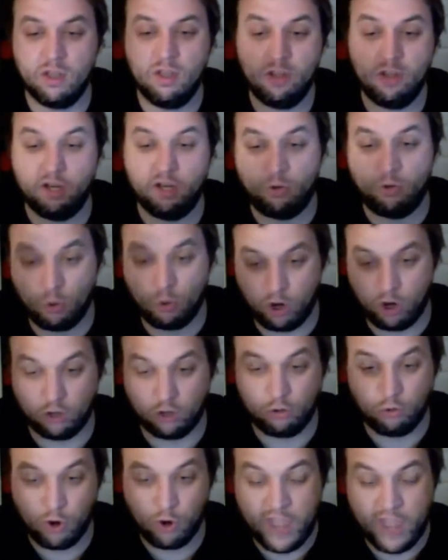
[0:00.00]
the quote
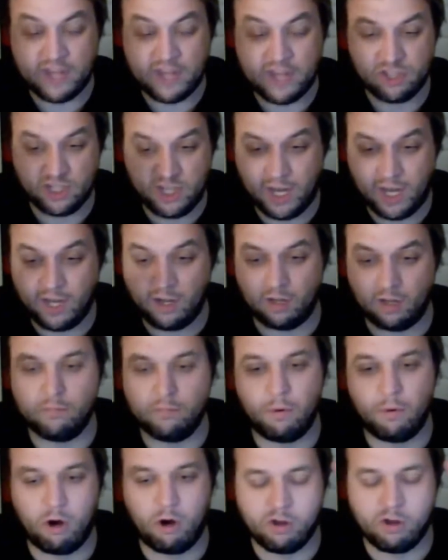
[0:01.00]
unquote educated
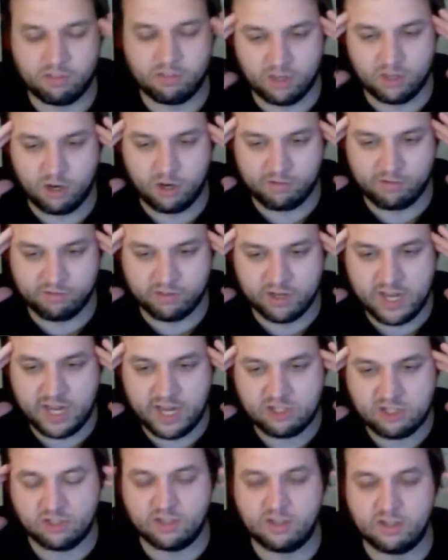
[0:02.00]
part of the
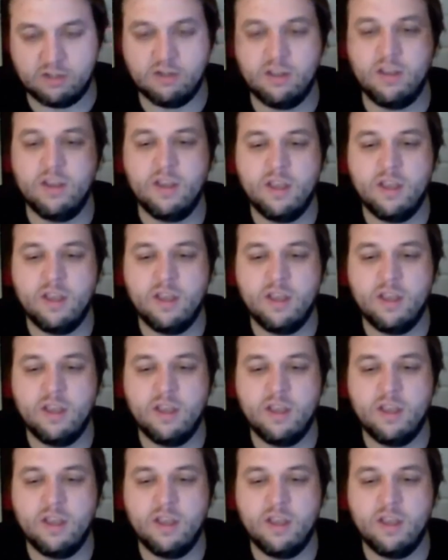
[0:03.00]
nation,